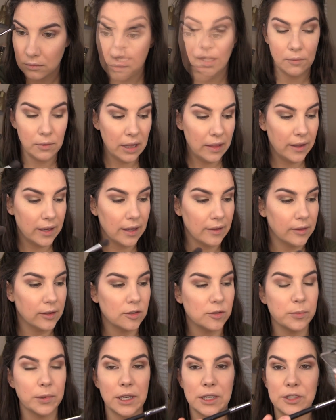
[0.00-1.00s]
And while I got
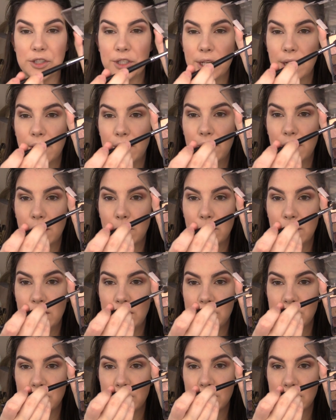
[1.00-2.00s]
this brush now, I think I'm going
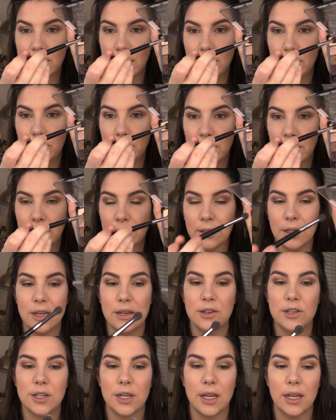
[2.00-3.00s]
to use this kind of
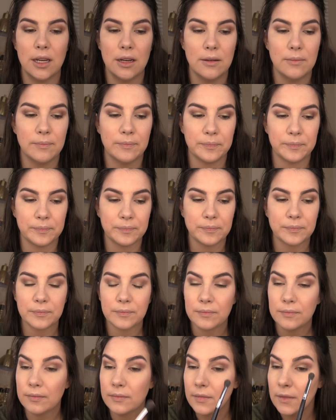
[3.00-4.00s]
buttery shade
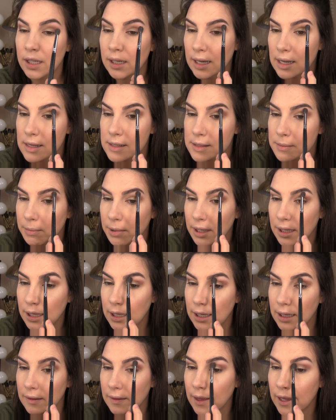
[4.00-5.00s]
as my
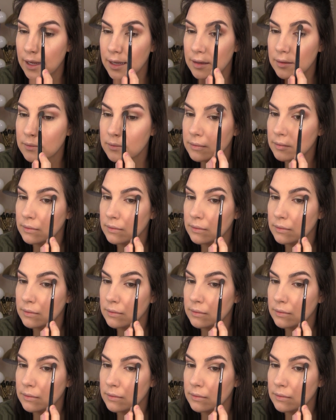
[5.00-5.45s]
highlight